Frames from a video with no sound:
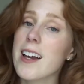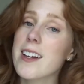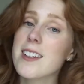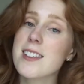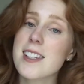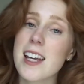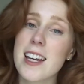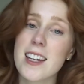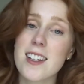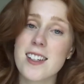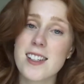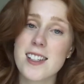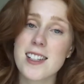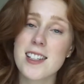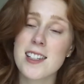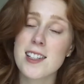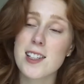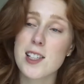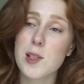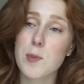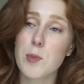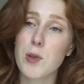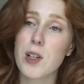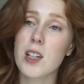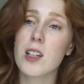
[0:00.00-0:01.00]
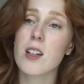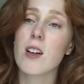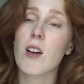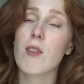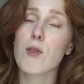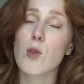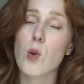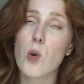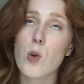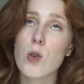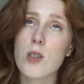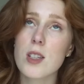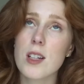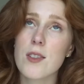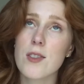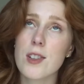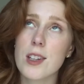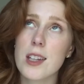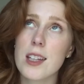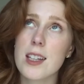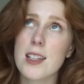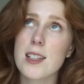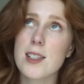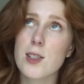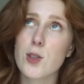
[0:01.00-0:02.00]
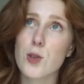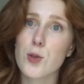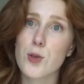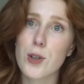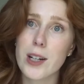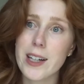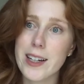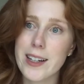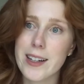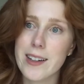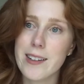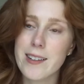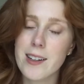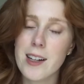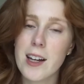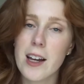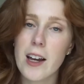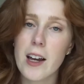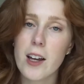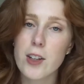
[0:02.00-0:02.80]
And taking us into spring, of course everything is green,